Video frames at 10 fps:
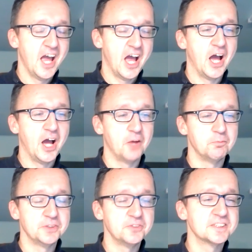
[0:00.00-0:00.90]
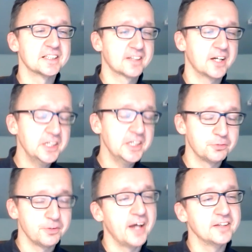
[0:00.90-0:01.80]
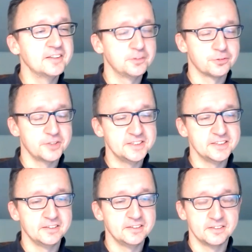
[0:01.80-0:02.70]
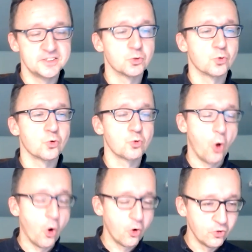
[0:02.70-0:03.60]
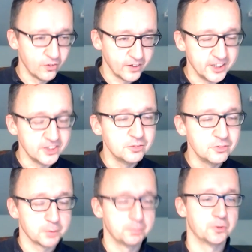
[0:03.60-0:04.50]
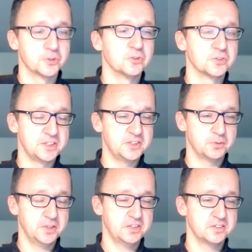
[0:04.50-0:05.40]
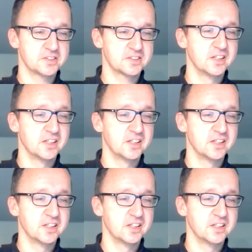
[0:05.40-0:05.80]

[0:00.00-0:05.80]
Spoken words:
but there's a kind of additive reasoning that is wrong in proportional situations.